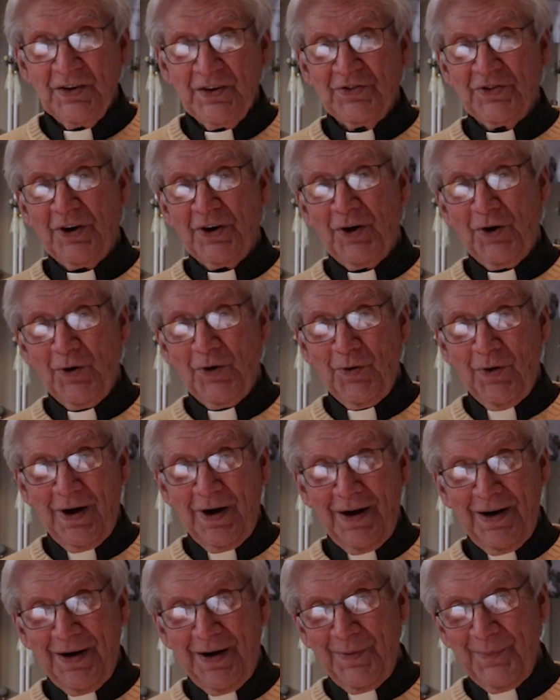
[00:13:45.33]

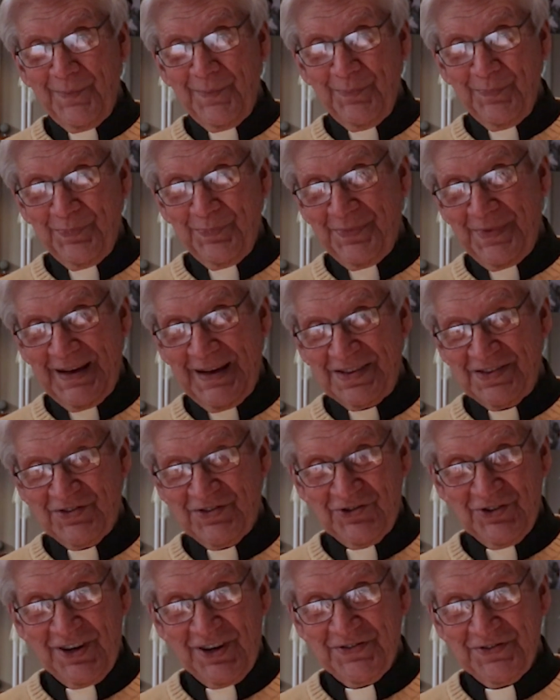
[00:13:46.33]
So
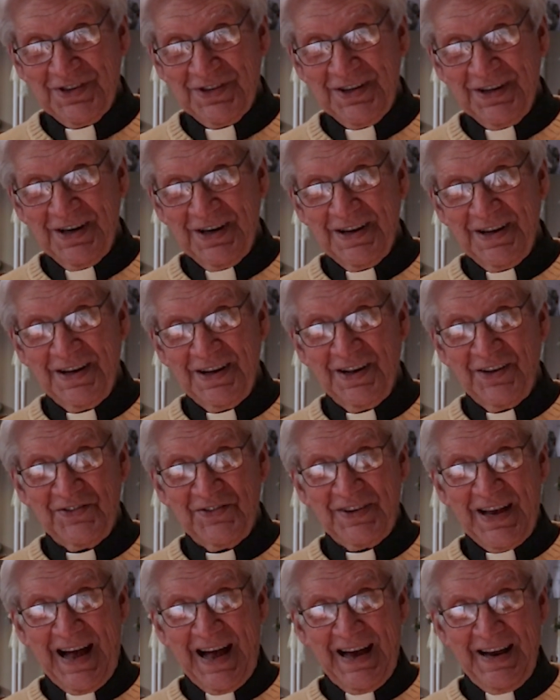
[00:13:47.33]
that's just a little
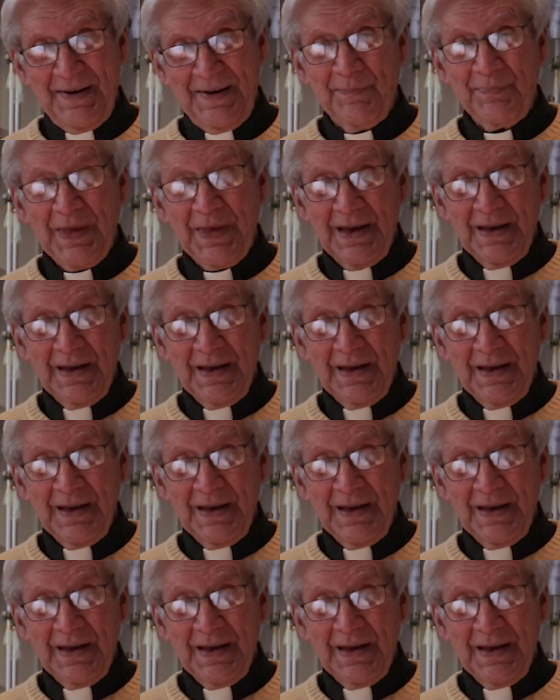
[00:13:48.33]
aside.